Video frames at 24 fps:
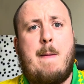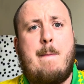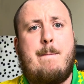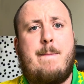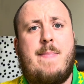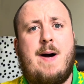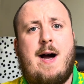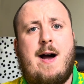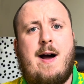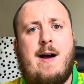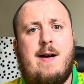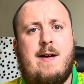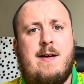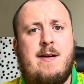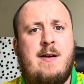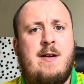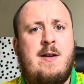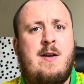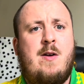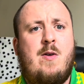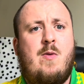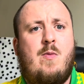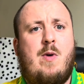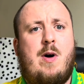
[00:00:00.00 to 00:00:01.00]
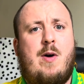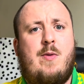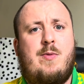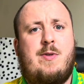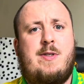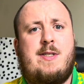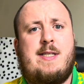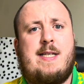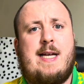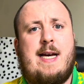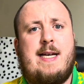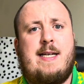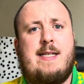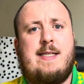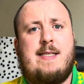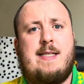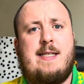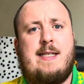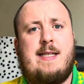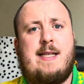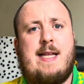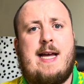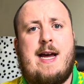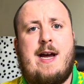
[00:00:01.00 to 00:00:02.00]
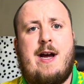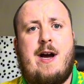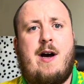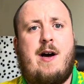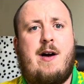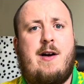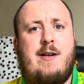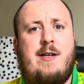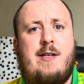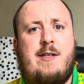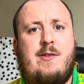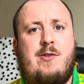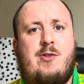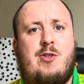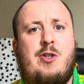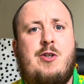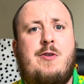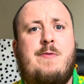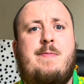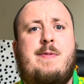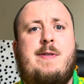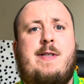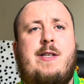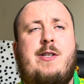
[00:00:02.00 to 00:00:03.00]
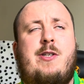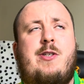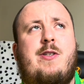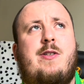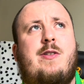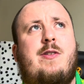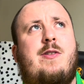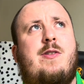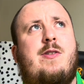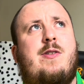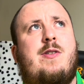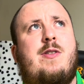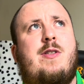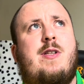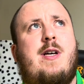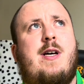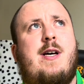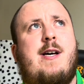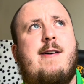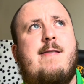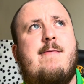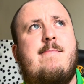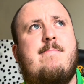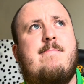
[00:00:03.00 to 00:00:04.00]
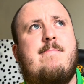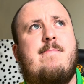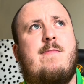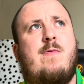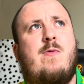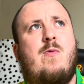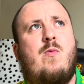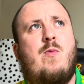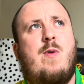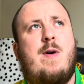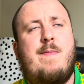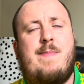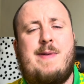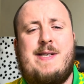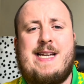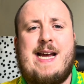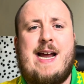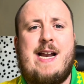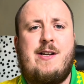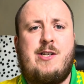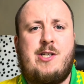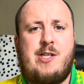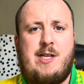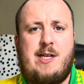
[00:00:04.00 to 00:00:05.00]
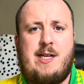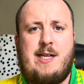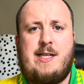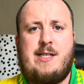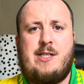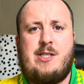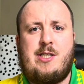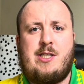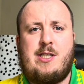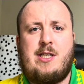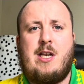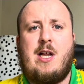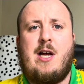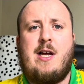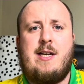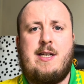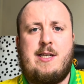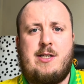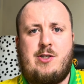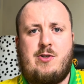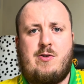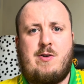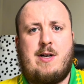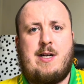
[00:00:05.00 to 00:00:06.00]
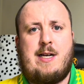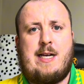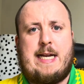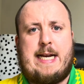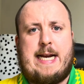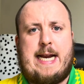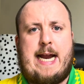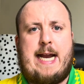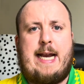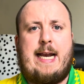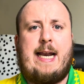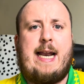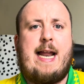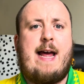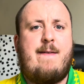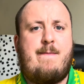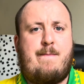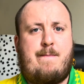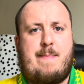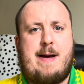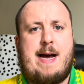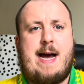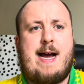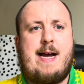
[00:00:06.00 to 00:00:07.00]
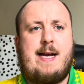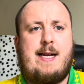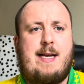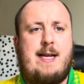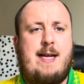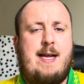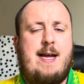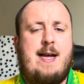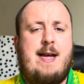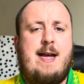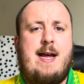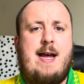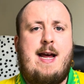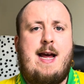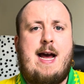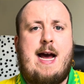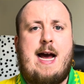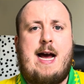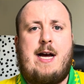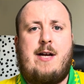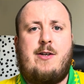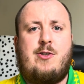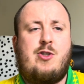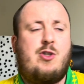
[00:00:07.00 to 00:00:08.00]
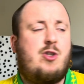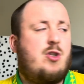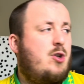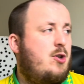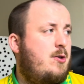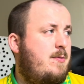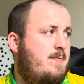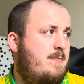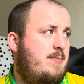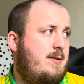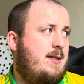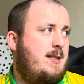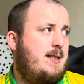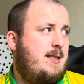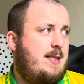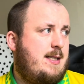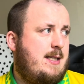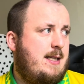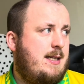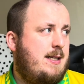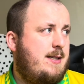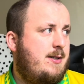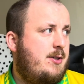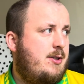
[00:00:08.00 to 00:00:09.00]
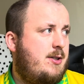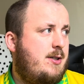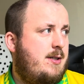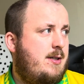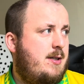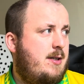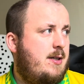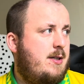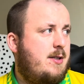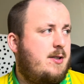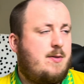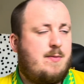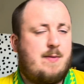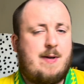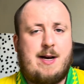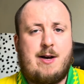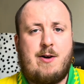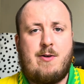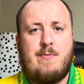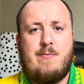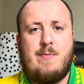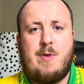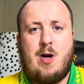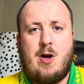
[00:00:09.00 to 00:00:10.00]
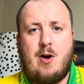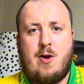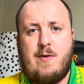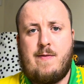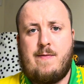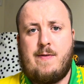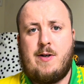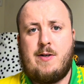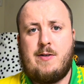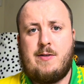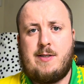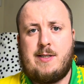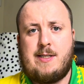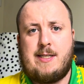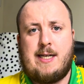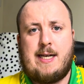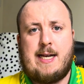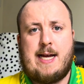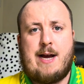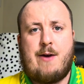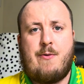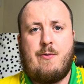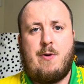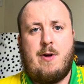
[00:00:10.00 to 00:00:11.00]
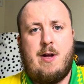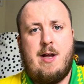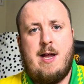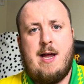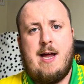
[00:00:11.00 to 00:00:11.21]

but what I would say is that they are in two positions that we're potentially slightly struggling in. Left back, Schlupp is still injured as well, Mahovo's still out,